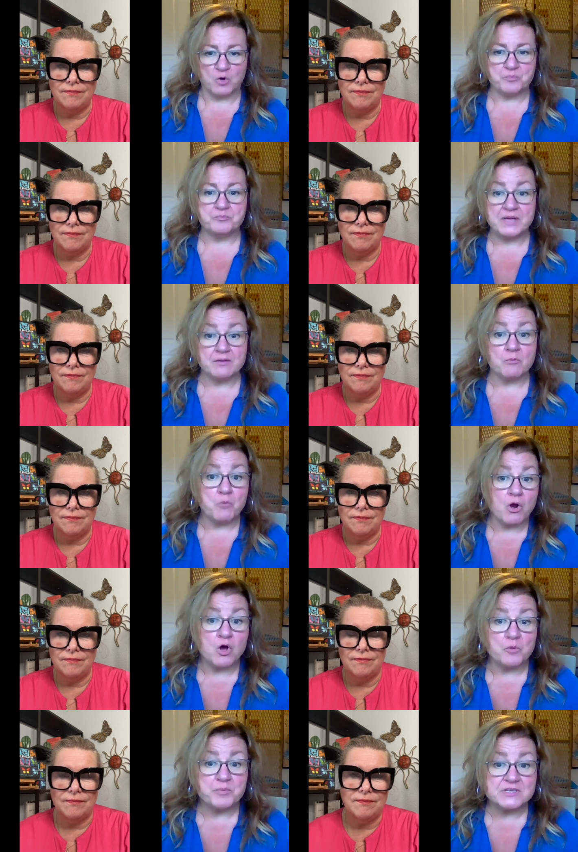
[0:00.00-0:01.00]
Speaker 1: being more
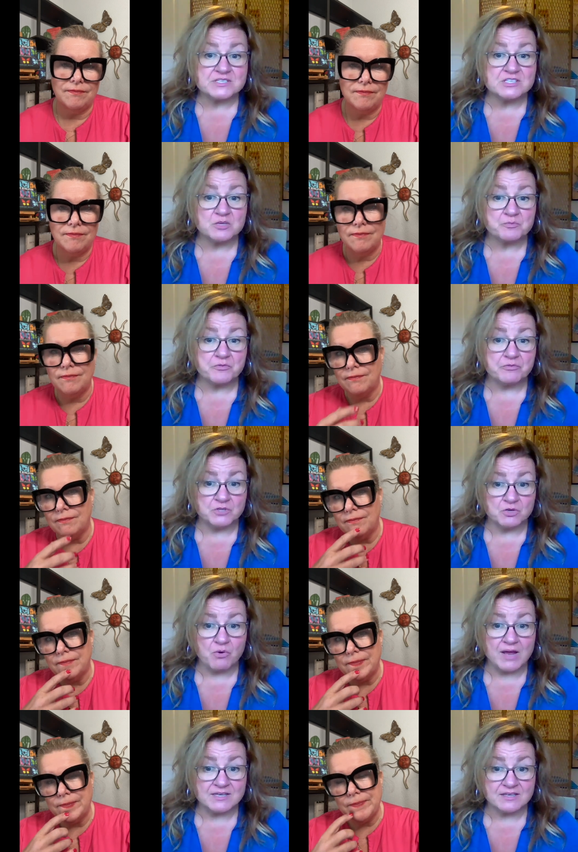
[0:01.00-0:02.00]
open to new new
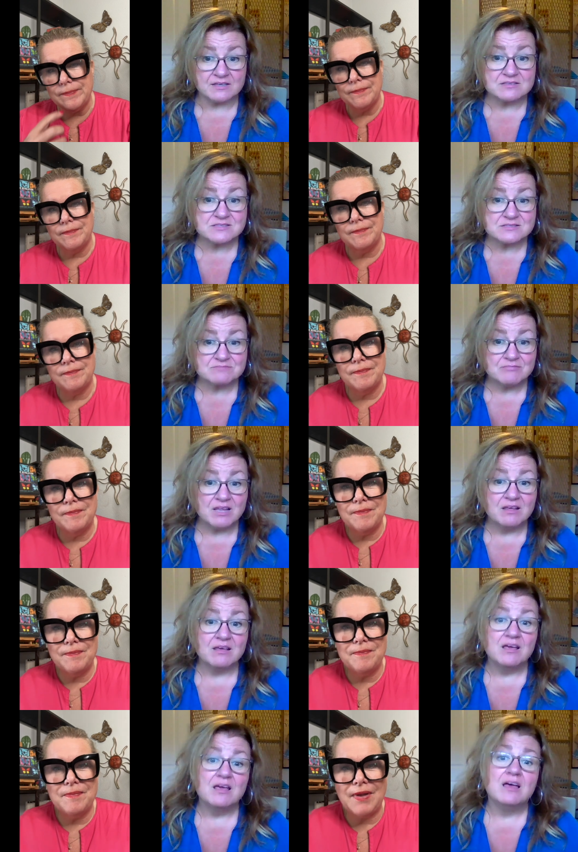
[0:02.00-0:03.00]
ideas.
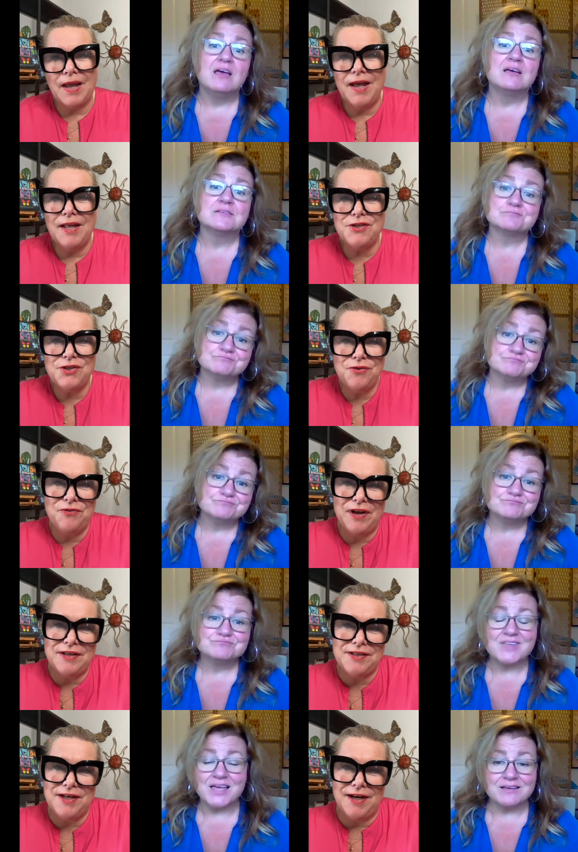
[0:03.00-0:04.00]
Ah, that's so
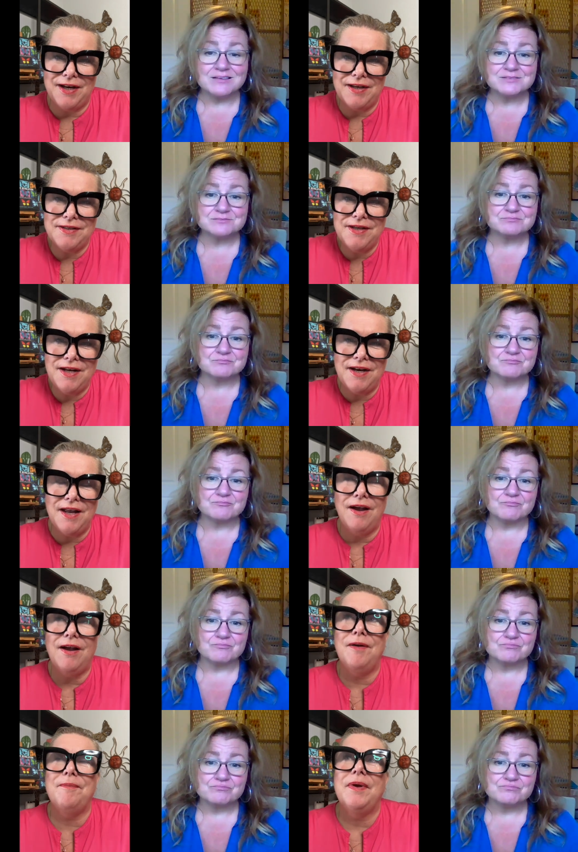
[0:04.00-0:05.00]
fascinating, isn't it?
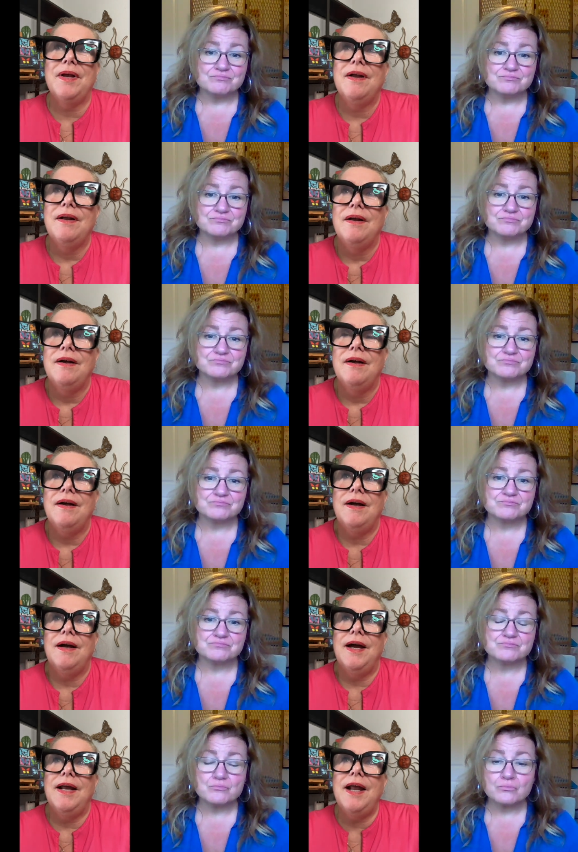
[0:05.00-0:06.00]
Um,
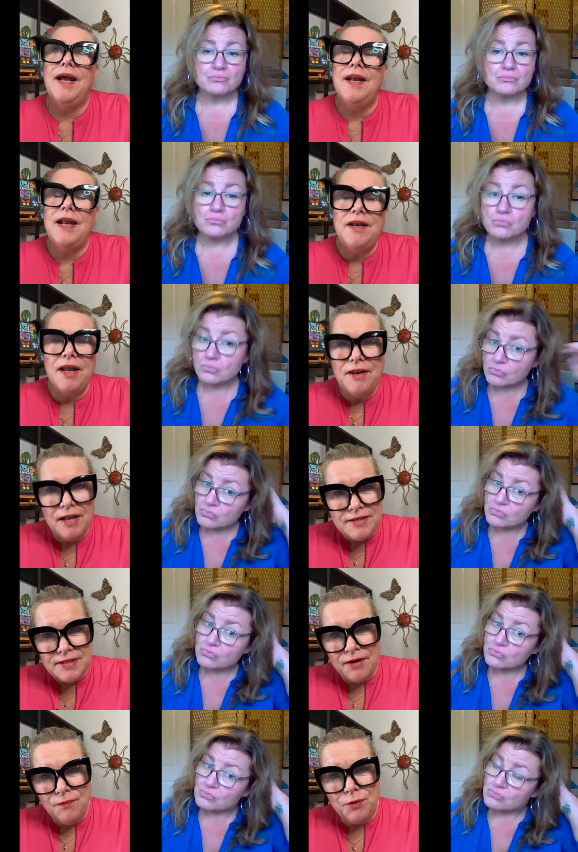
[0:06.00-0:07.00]
Speaker 2: uh, and, and, and
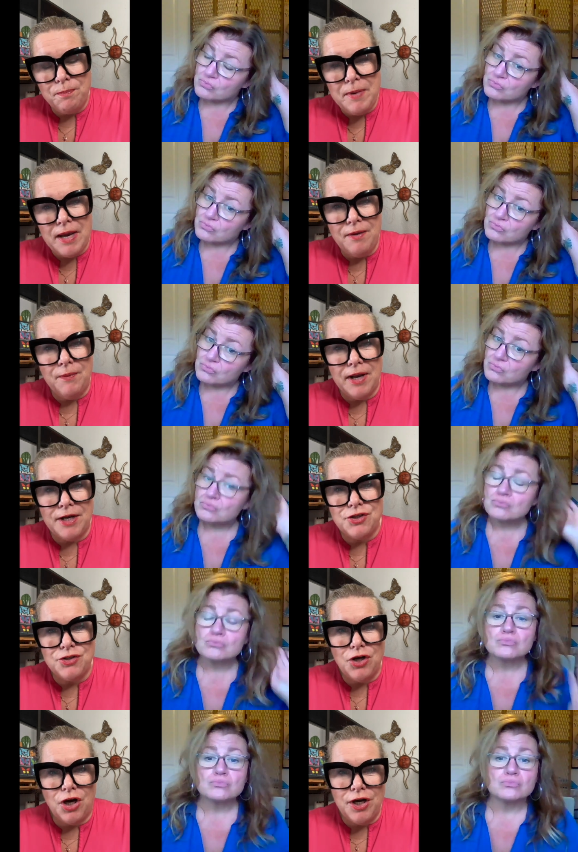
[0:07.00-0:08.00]
it's like with me, when I
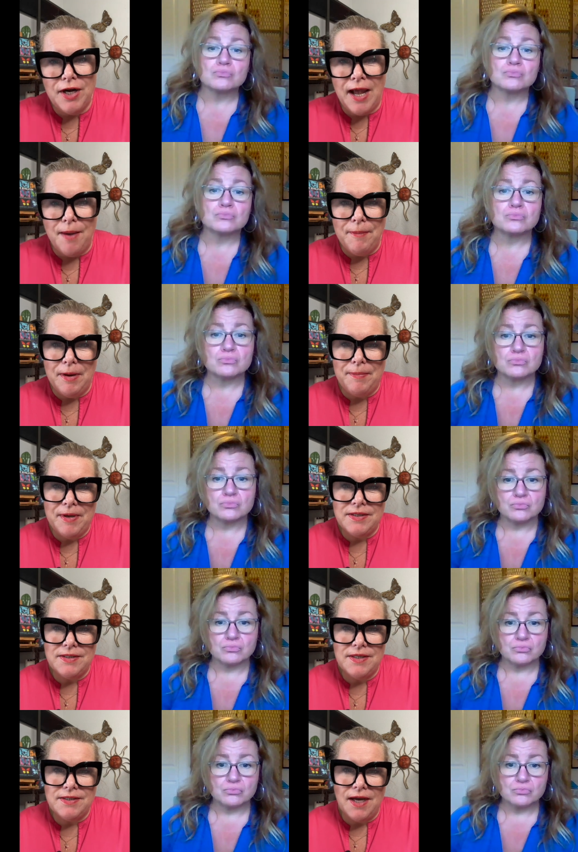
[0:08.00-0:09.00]
started out my
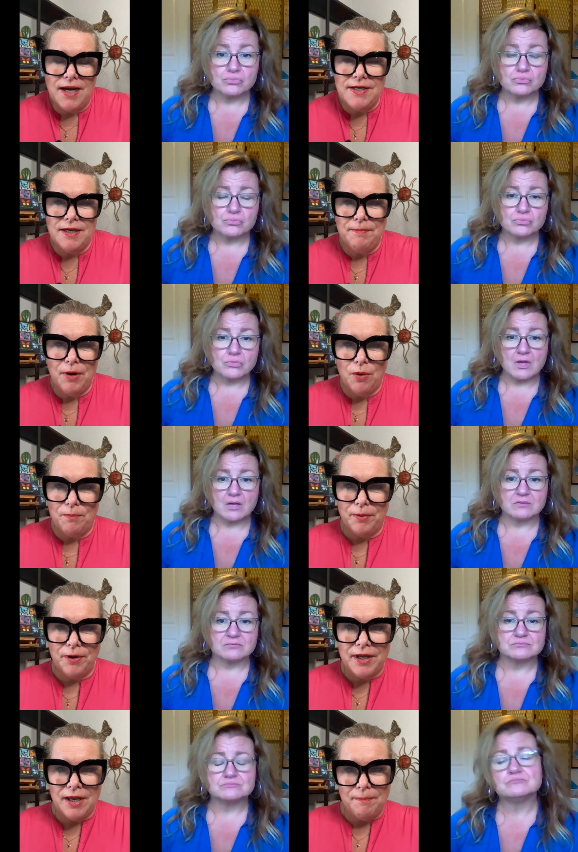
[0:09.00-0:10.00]
business, I did my own
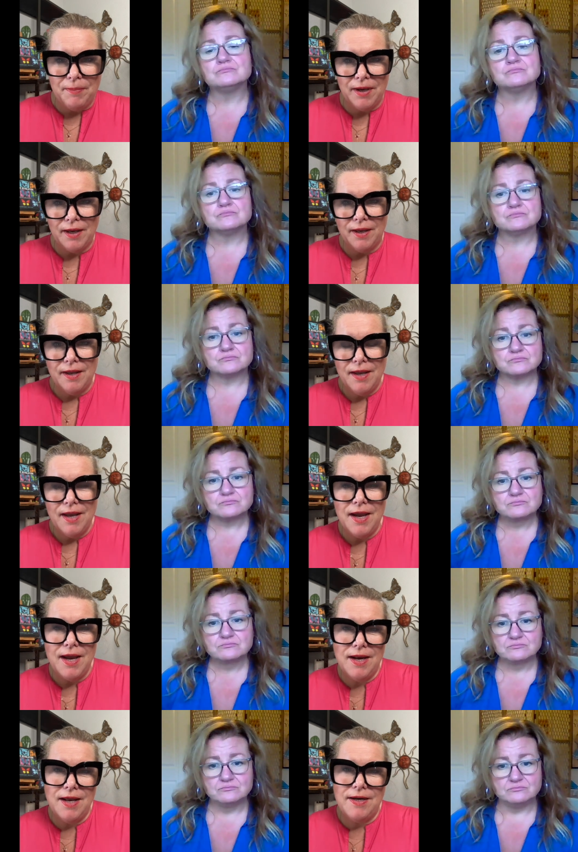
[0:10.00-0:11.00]
bookkeeping
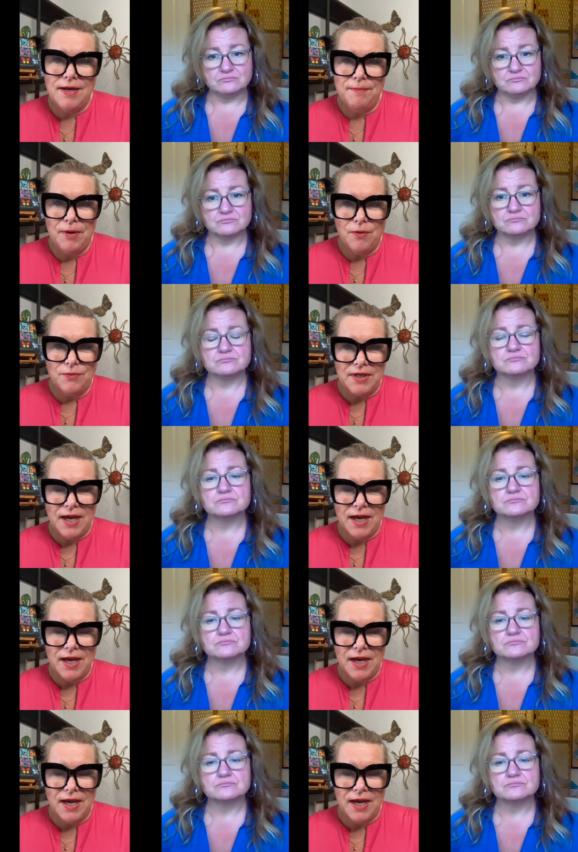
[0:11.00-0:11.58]
and I did my own